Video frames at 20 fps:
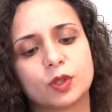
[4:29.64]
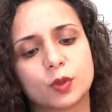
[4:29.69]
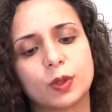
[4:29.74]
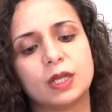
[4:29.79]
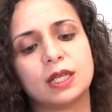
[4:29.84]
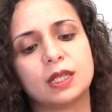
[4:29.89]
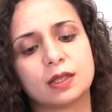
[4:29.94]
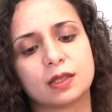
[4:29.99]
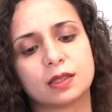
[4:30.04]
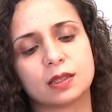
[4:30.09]

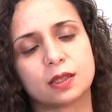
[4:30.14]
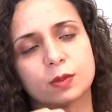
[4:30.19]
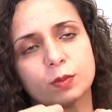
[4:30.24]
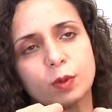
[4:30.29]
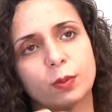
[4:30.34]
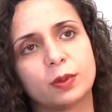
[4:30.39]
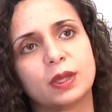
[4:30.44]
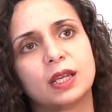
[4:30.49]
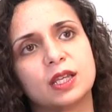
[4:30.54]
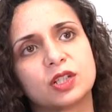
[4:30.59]
between us as
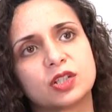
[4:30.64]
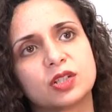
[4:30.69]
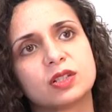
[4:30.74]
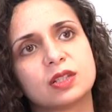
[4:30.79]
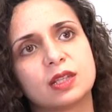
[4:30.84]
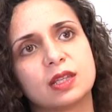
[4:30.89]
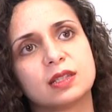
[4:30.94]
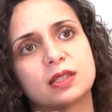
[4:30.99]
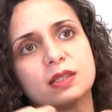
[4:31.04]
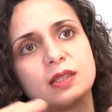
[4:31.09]

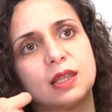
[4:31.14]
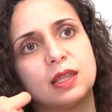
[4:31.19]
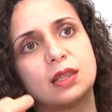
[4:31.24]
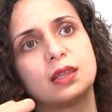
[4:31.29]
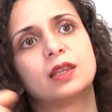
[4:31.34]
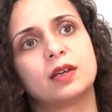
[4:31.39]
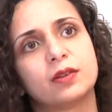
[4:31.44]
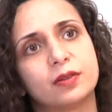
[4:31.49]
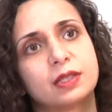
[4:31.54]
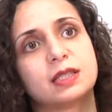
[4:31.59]
populations
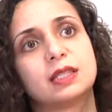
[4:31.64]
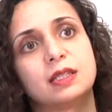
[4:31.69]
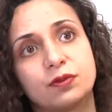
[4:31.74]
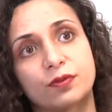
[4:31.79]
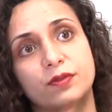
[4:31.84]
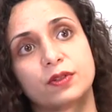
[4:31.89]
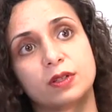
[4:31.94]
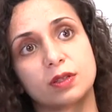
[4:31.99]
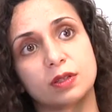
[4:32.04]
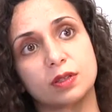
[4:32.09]
than there is
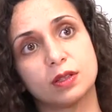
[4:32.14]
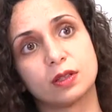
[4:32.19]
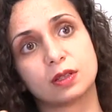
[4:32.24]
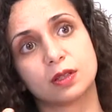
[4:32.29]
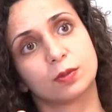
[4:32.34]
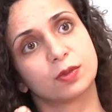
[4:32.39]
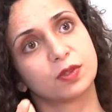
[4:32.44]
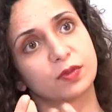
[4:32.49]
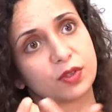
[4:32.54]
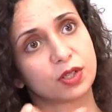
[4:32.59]
difference in
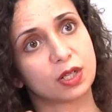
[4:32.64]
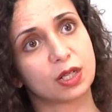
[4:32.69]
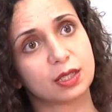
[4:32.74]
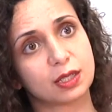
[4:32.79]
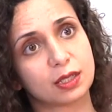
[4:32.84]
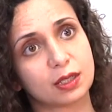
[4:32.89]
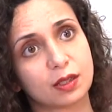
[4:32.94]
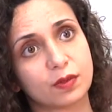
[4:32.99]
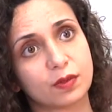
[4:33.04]
terms of genetic